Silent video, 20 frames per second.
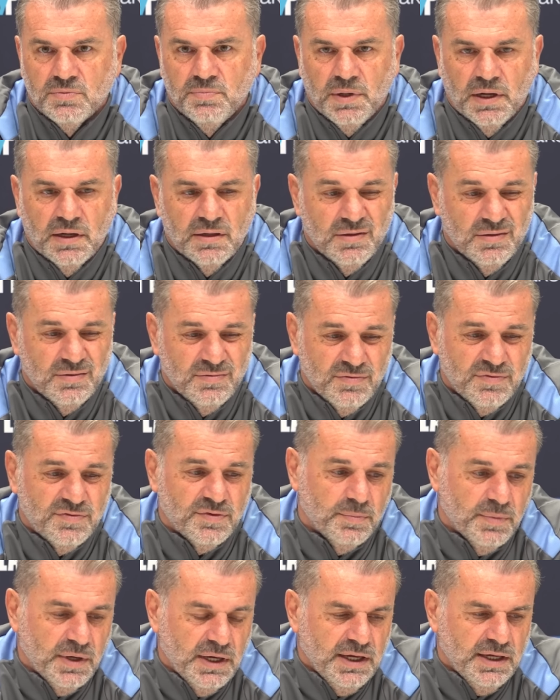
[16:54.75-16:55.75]
But
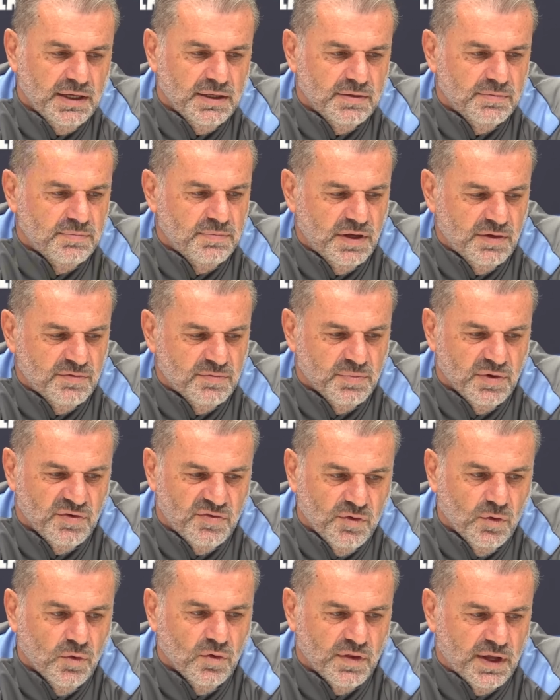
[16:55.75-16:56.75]
for me, even
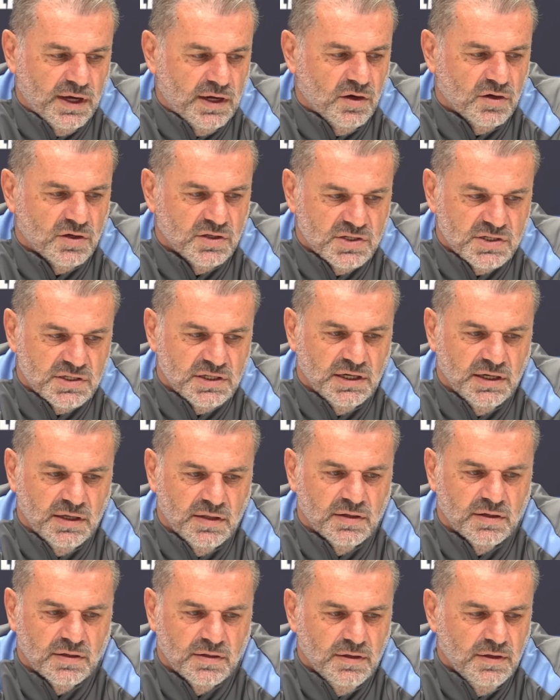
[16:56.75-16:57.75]
before that, I could see
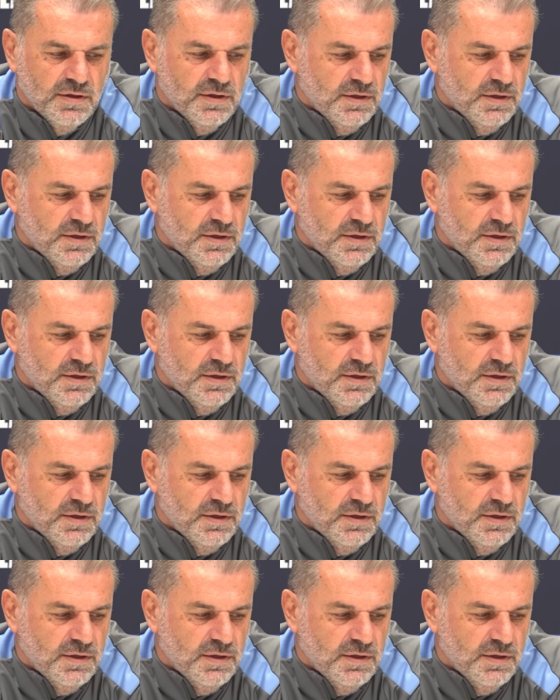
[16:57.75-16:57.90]
that